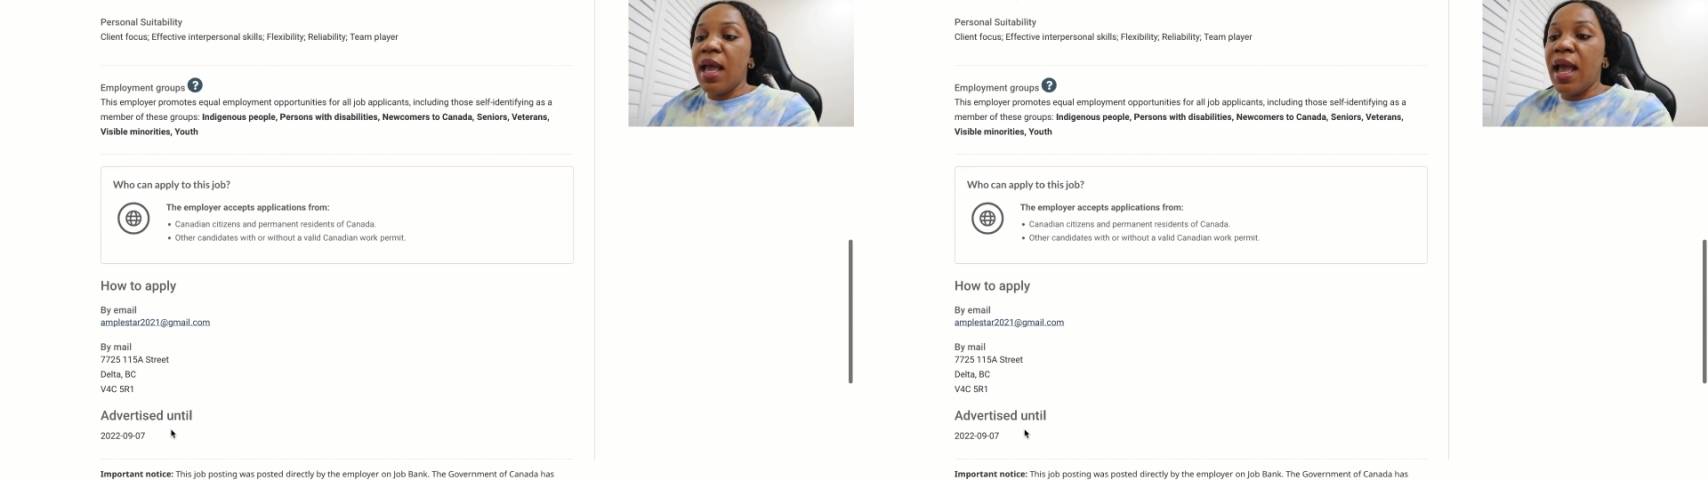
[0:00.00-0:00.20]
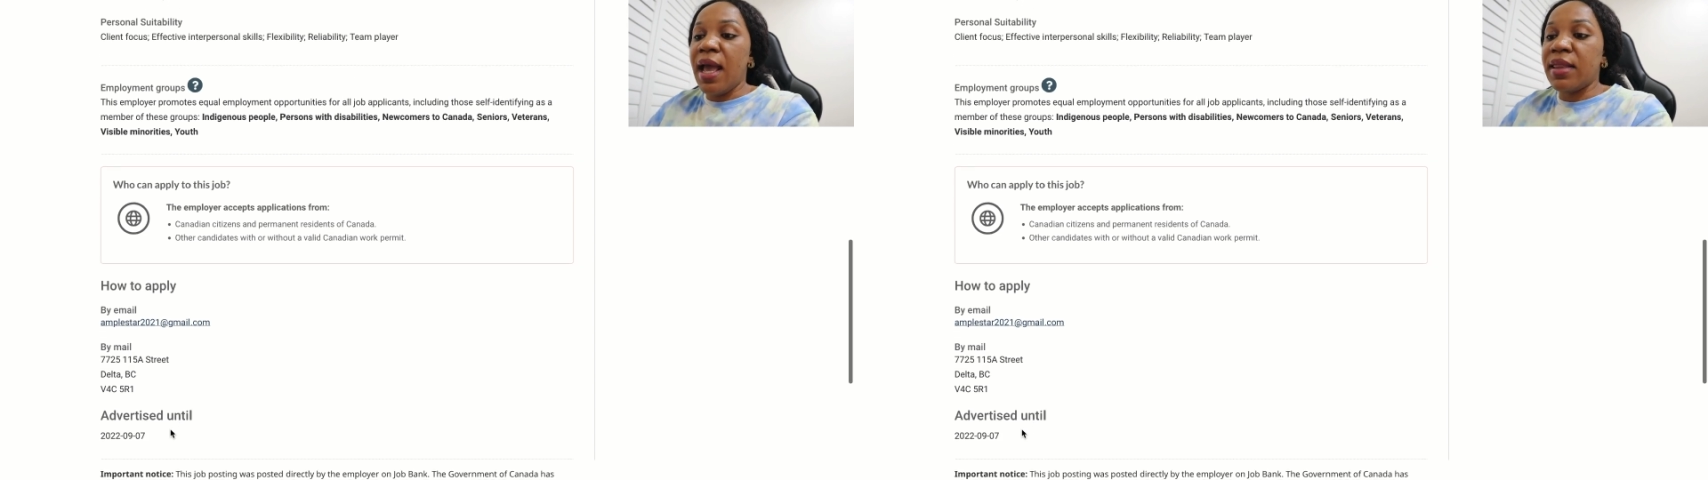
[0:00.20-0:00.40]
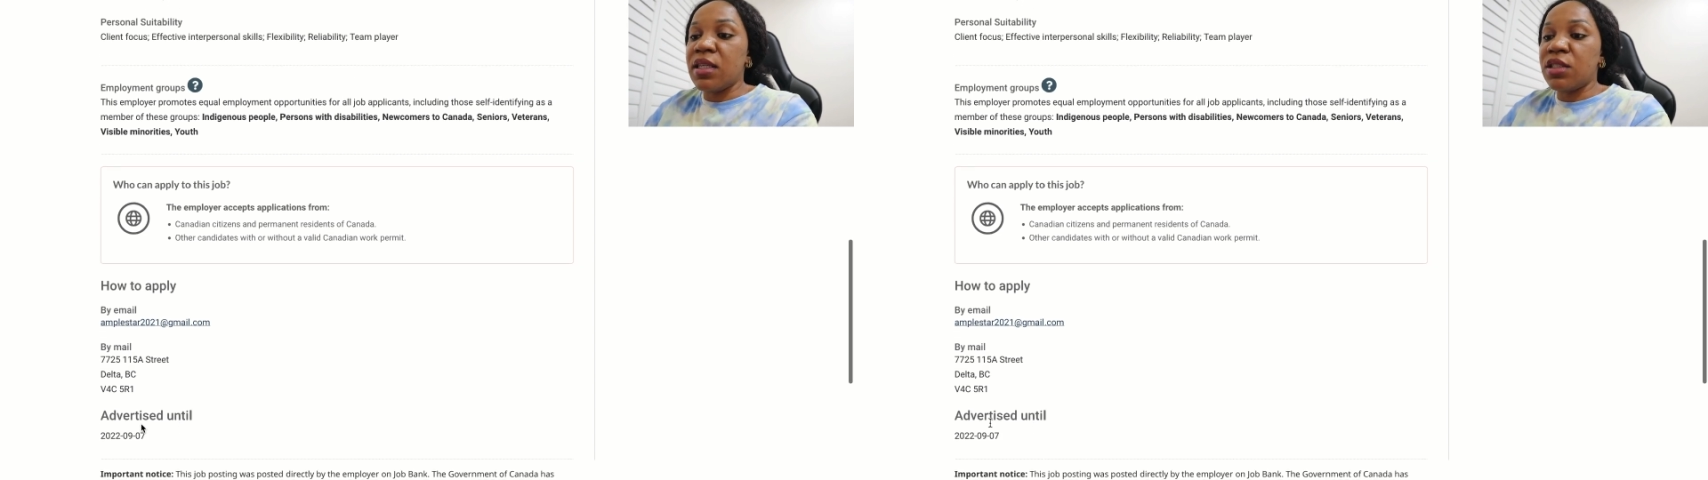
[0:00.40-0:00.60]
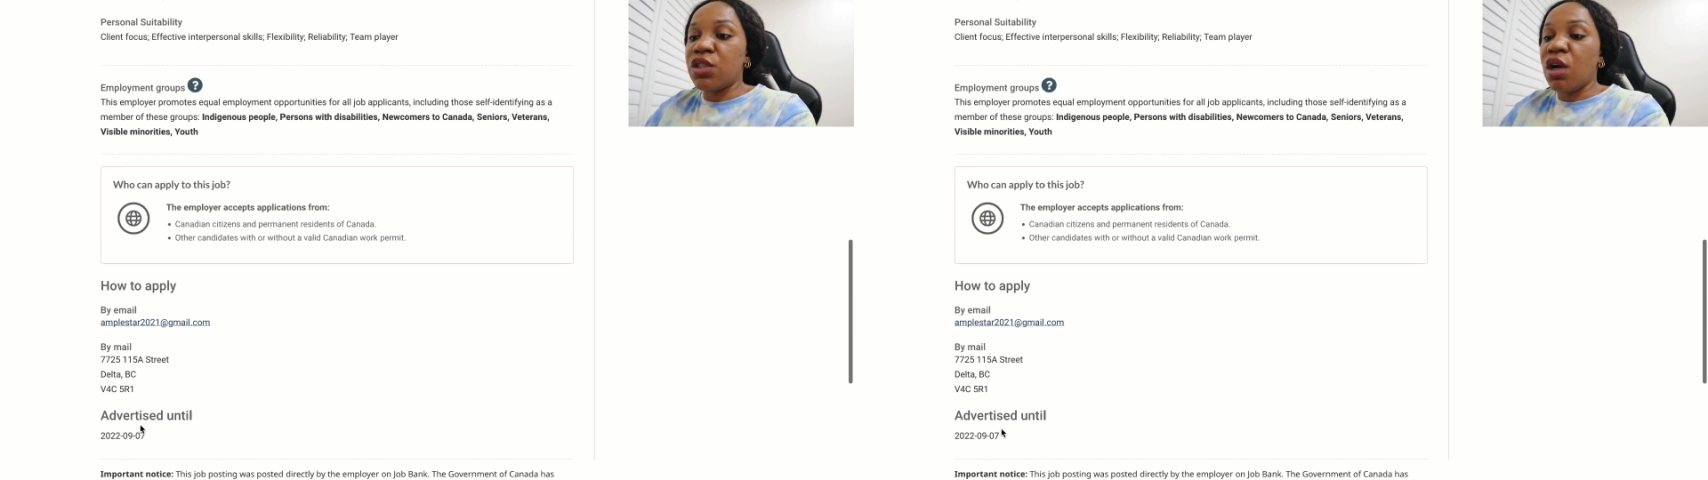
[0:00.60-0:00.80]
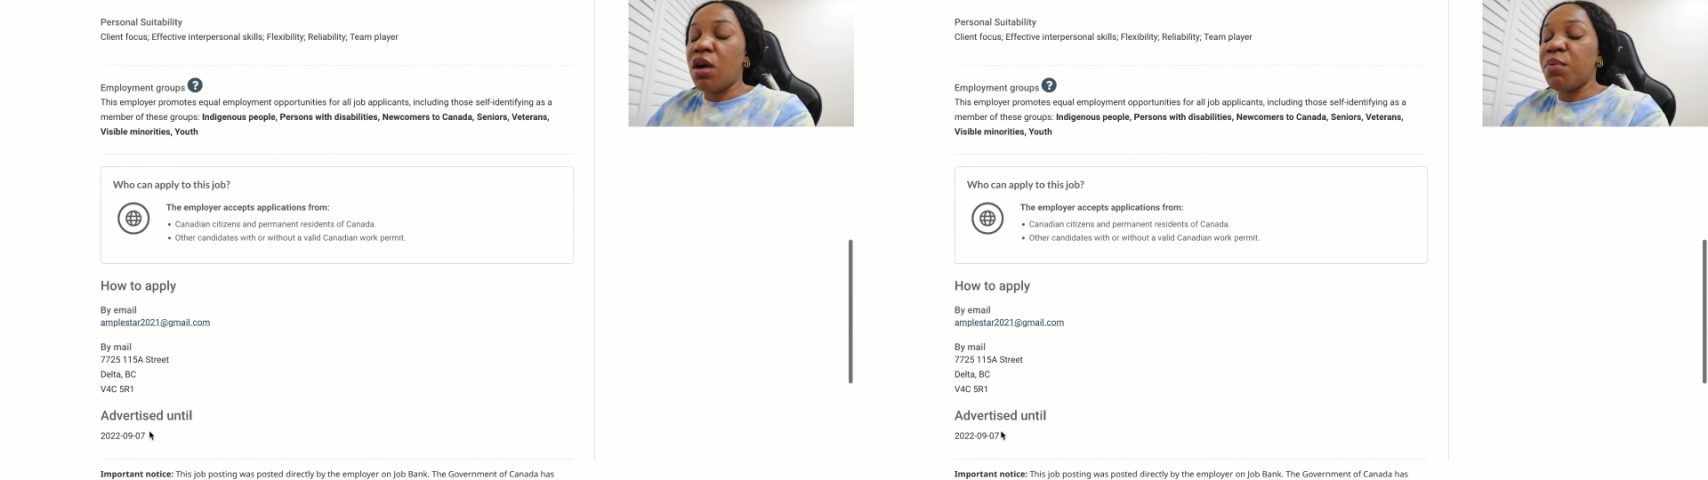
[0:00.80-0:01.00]
And the
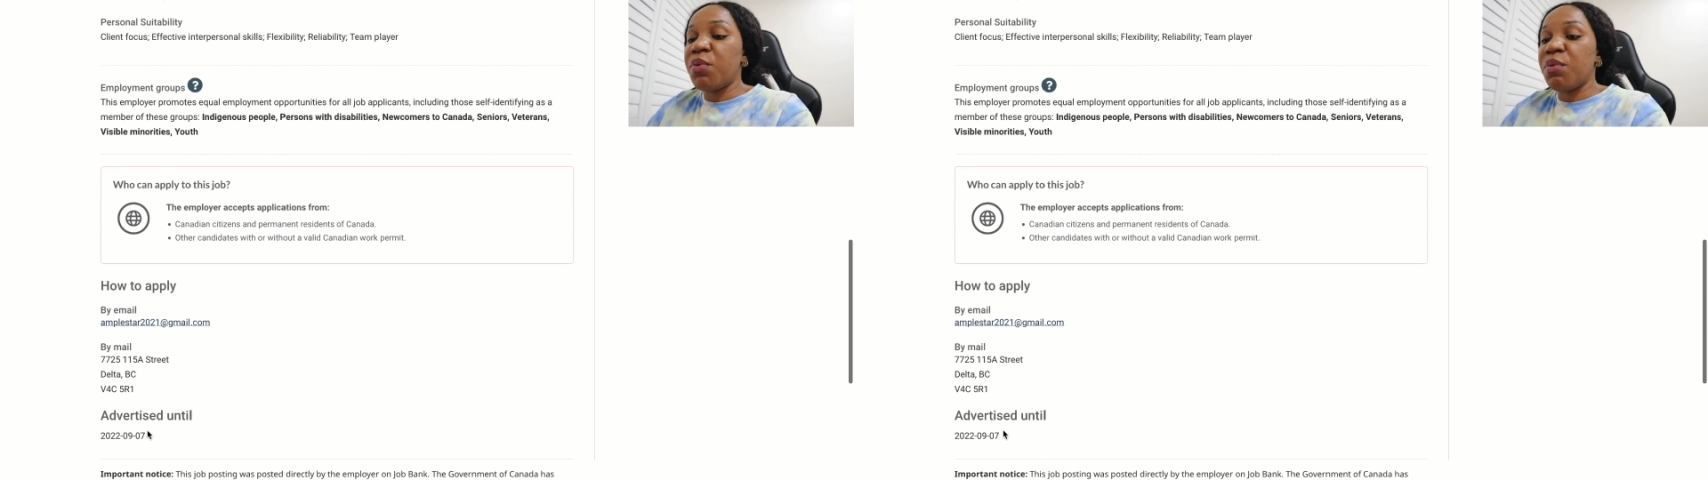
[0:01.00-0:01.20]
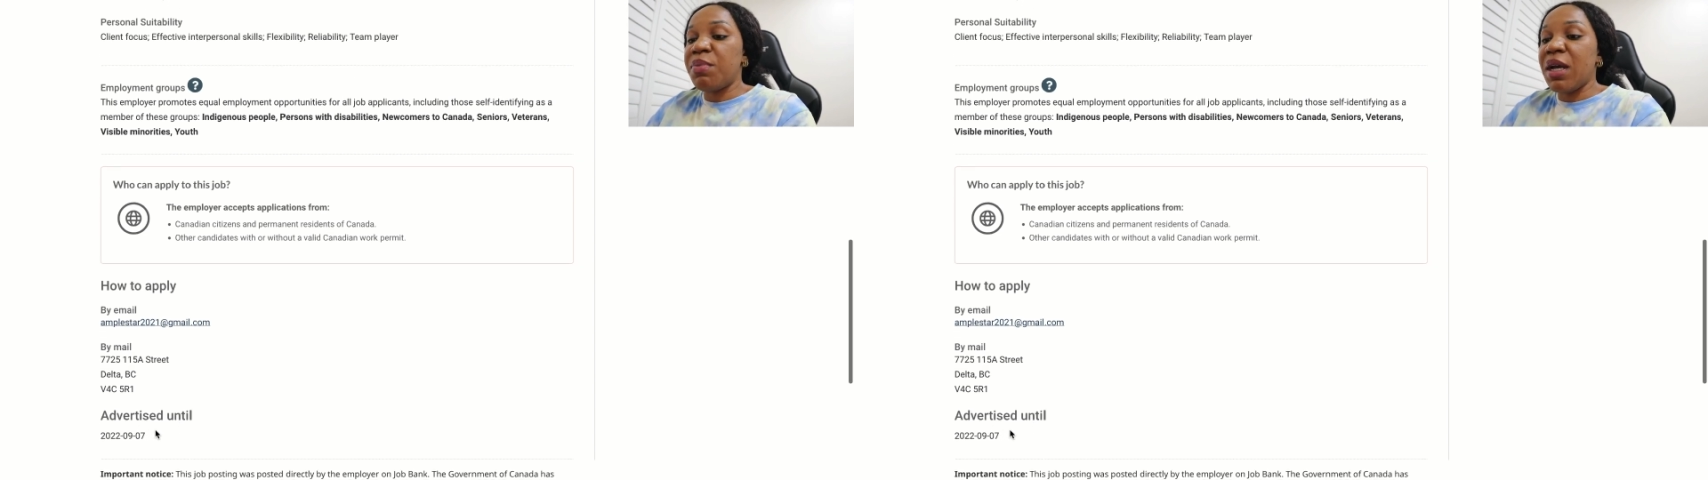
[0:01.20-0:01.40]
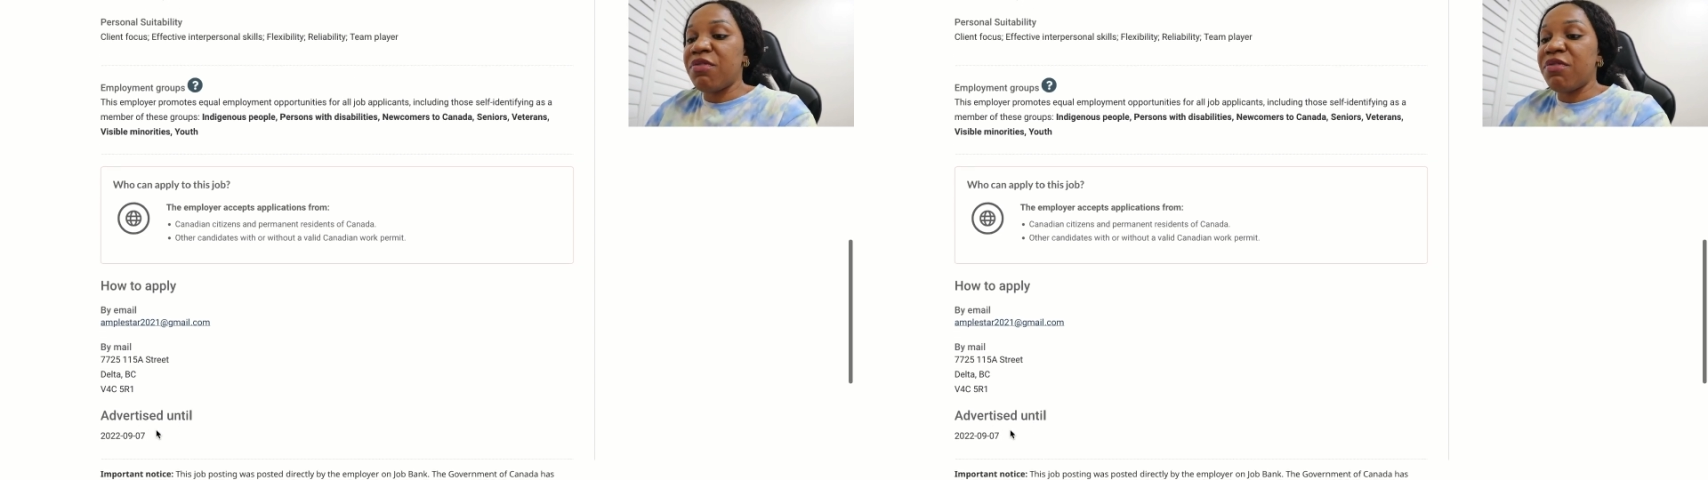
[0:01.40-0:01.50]
job will be